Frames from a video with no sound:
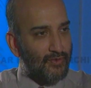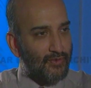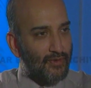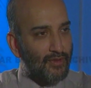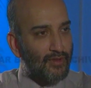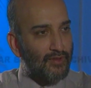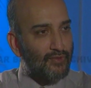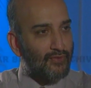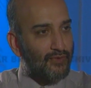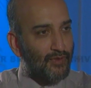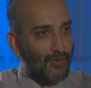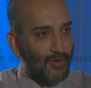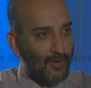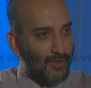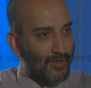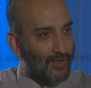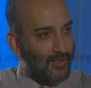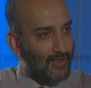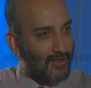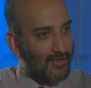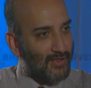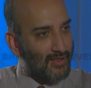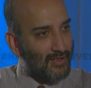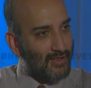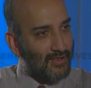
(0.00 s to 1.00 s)
look for
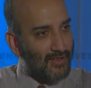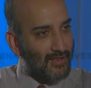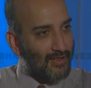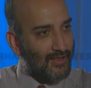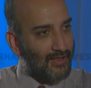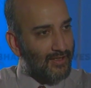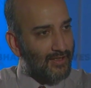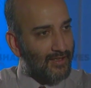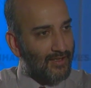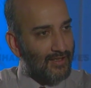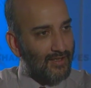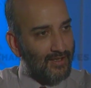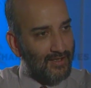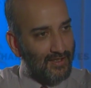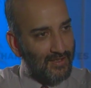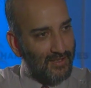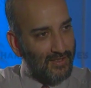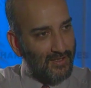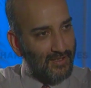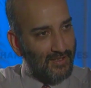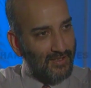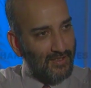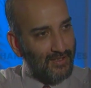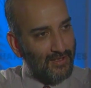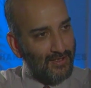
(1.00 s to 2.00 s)
uh,
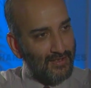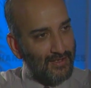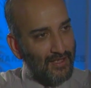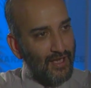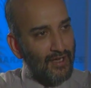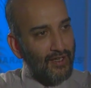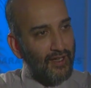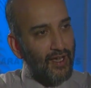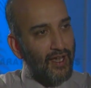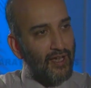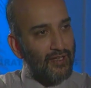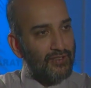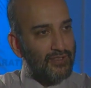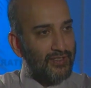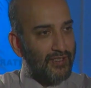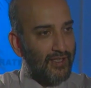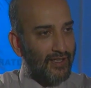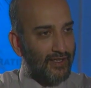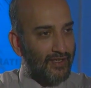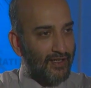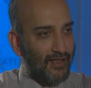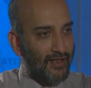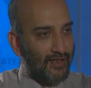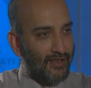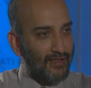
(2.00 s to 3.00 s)
in a young
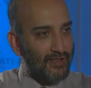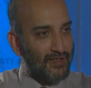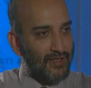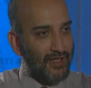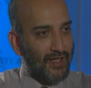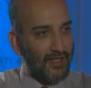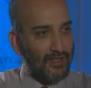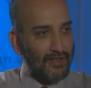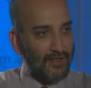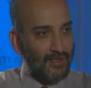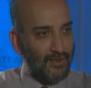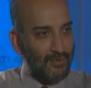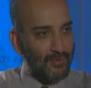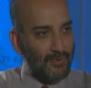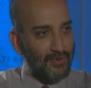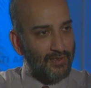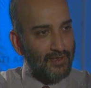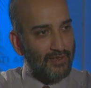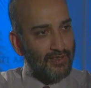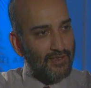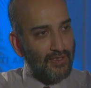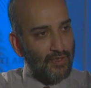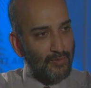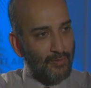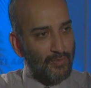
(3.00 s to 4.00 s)
architect that would,
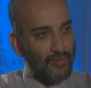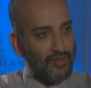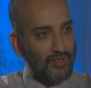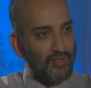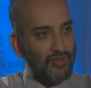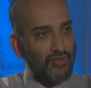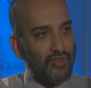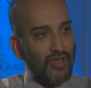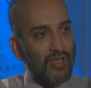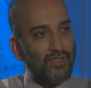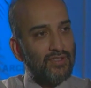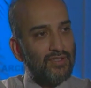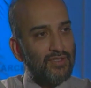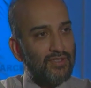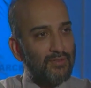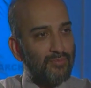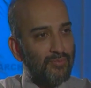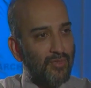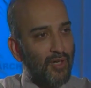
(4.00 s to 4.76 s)
that would suggest